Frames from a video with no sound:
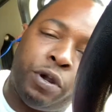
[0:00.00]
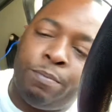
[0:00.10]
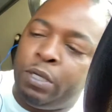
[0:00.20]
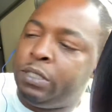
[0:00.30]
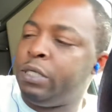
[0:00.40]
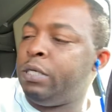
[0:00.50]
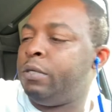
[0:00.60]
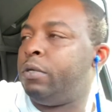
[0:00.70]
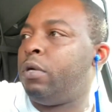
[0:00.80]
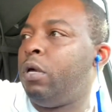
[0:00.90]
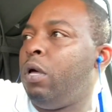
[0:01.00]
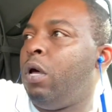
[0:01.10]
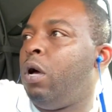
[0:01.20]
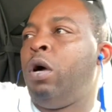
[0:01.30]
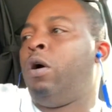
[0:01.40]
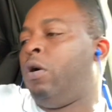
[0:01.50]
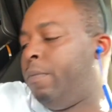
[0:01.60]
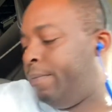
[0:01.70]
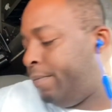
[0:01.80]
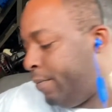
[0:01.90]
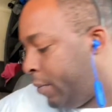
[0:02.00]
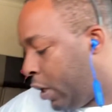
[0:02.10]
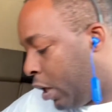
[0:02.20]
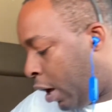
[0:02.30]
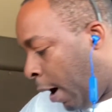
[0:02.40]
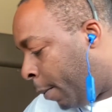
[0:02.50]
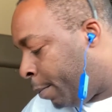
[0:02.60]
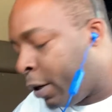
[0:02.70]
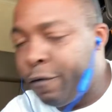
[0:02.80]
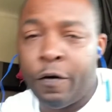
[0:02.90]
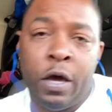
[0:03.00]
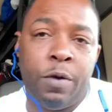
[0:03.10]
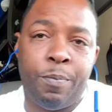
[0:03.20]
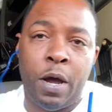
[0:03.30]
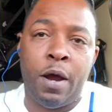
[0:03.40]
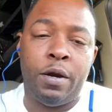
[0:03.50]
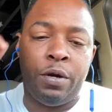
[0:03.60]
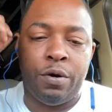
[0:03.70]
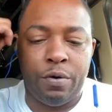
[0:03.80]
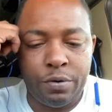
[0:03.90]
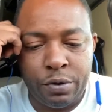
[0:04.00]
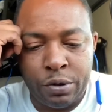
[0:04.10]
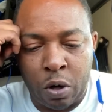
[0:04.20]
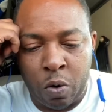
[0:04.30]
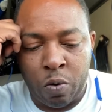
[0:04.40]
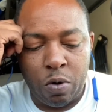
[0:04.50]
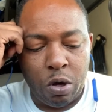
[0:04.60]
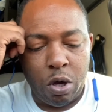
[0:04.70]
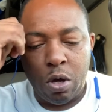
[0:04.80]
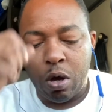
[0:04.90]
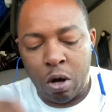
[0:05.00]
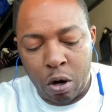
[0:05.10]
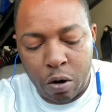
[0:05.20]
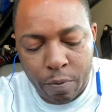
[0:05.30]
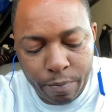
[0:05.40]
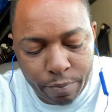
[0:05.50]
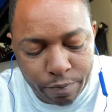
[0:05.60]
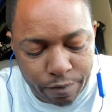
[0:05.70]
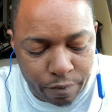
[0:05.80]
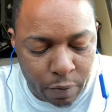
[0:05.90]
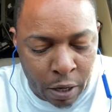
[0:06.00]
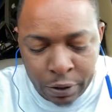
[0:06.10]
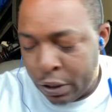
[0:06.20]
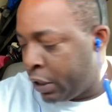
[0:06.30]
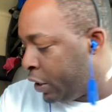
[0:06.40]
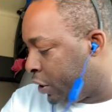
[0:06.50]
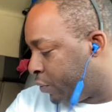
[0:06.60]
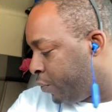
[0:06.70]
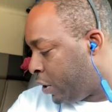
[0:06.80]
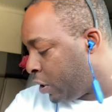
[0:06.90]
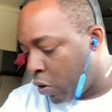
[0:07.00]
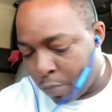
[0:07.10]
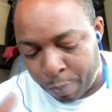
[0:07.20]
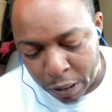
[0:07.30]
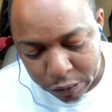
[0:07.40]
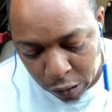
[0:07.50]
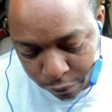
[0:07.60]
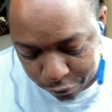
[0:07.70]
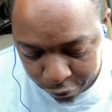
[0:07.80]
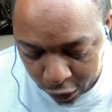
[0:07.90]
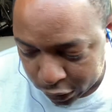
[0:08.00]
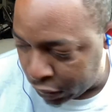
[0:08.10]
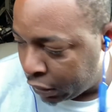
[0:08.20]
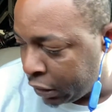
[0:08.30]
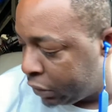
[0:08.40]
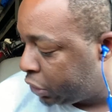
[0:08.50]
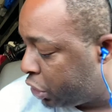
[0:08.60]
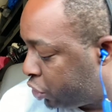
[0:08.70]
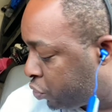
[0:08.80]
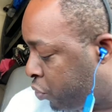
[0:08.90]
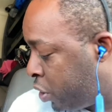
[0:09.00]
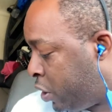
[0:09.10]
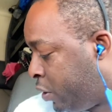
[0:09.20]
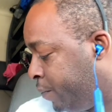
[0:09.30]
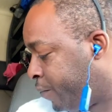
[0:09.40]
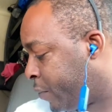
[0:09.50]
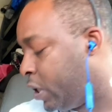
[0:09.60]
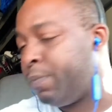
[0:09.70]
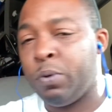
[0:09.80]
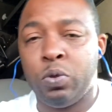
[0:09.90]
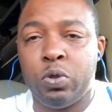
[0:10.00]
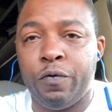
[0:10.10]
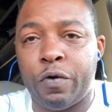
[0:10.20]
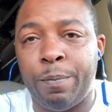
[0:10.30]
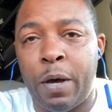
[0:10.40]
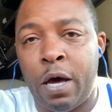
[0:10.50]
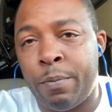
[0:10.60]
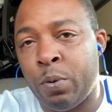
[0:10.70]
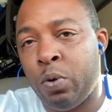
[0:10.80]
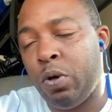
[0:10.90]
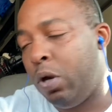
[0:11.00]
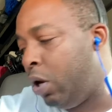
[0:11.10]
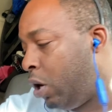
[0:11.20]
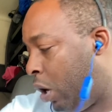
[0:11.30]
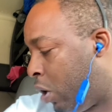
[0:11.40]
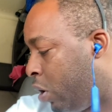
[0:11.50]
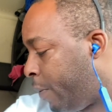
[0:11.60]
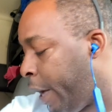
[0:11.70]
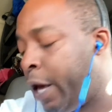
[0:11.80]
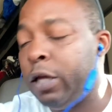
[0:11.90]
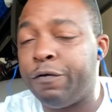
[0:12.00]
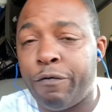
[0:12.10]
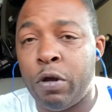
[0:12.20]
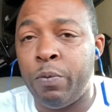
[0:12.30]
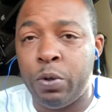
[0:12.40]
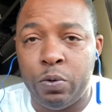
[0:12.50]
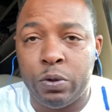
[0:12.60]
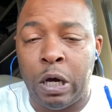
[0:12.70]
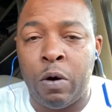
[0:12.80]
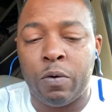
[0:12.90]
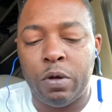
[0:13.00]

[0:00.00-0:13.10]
BT. I'm a big fan of Pioneer, so I did get this radio based off the fact that it is touchscreen, it's Bluetooth compatible, hands-free when you talk.